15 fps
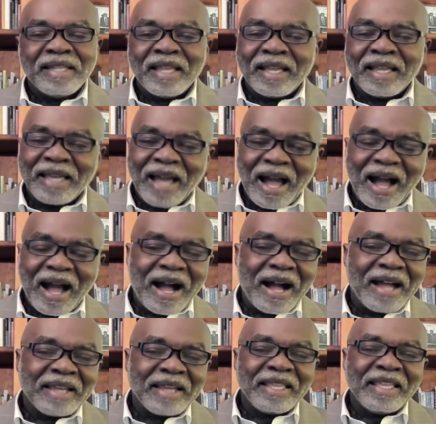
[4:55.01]
That
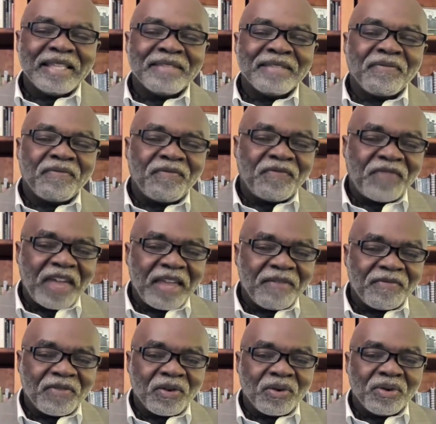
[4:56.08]
God is
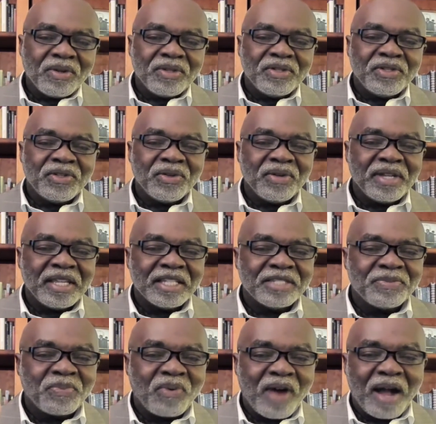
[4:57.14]
faithful to
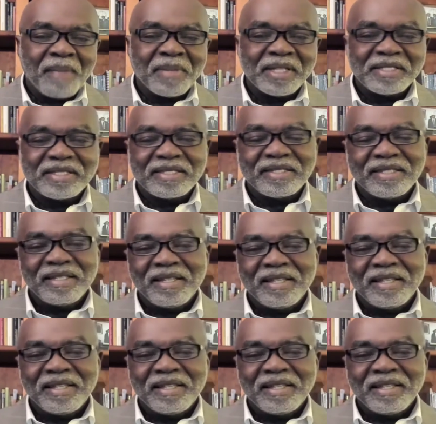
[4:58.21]
His promise.